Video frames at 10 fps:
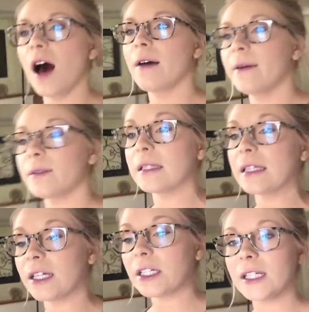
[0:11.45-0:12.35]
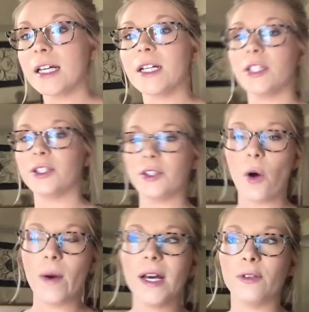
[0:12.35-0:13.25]
It was literally
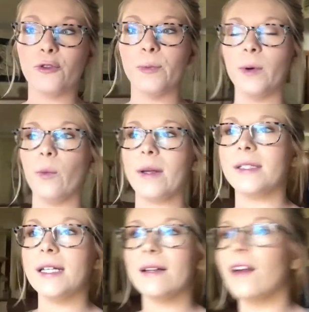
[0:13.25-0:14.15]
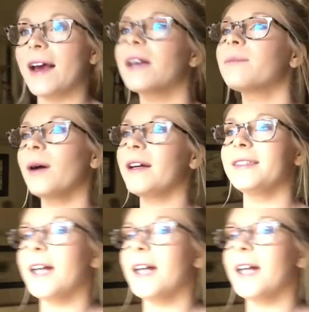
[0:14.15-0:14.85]
snowing and super windy like probably